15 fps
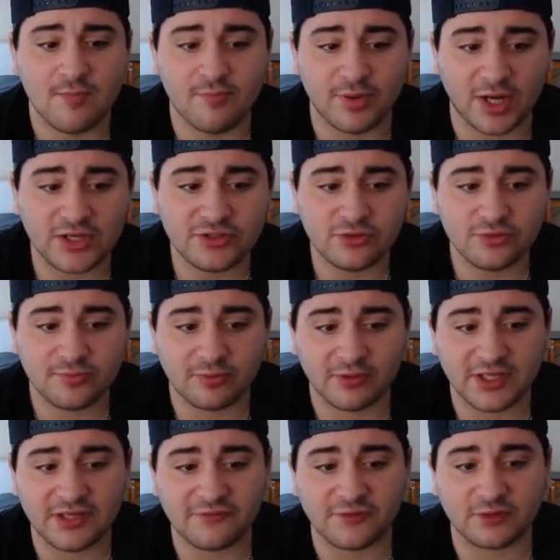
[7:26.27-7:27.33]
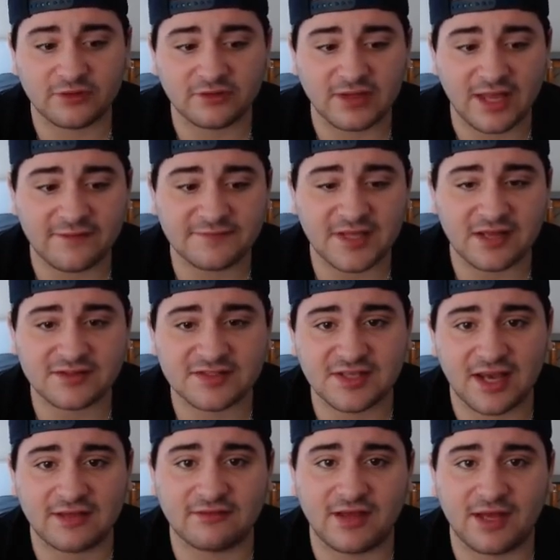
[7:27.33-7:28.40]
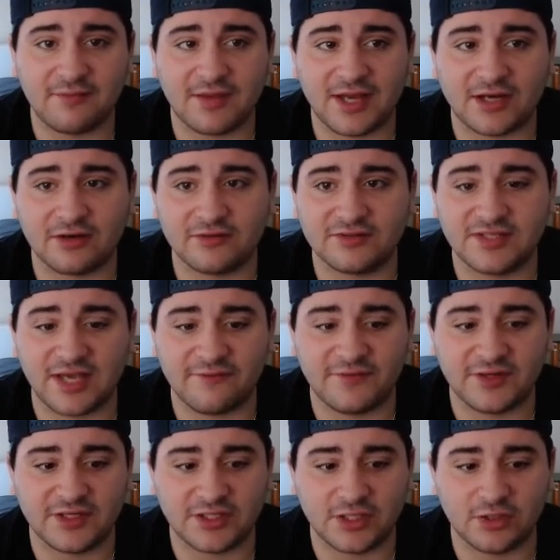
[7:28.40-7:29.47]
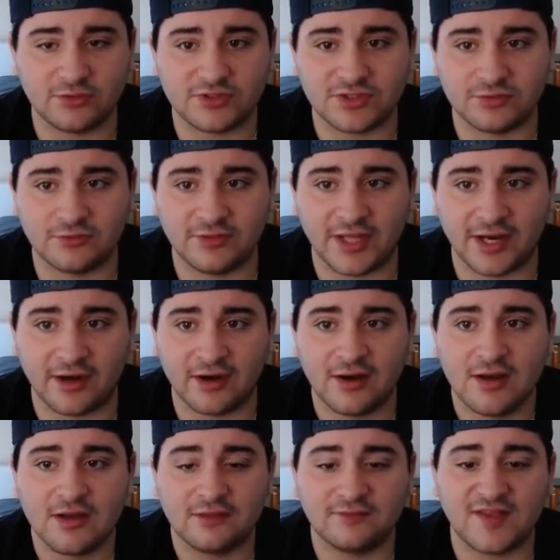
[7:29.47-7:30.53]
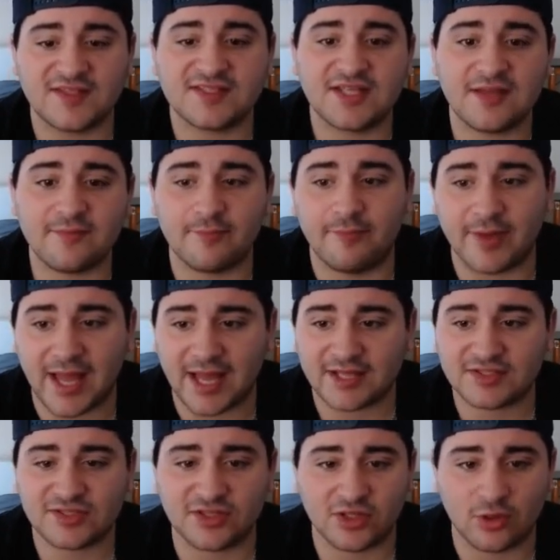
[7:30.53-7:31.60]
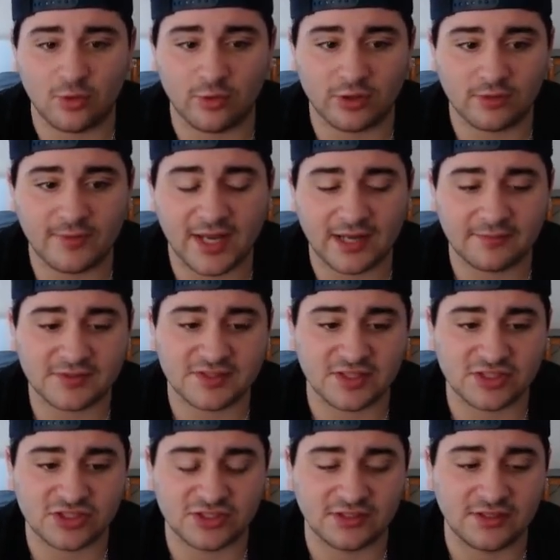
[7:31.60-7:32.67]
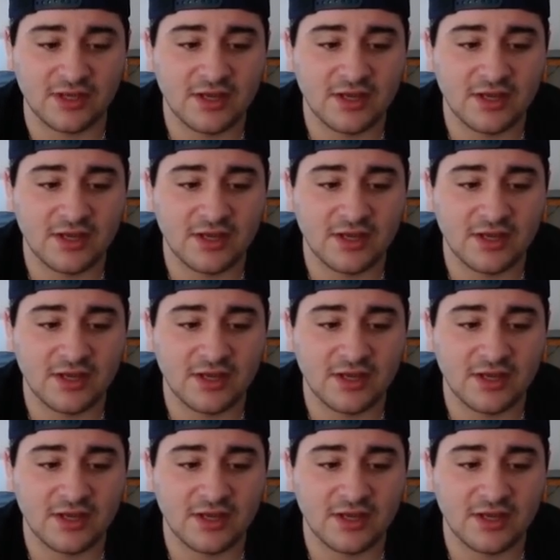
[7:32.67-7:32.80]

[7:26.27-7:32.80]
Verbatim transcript: Bud Dupree for left outside linebacker, definite go-to there. Let's get back to the cornerback position.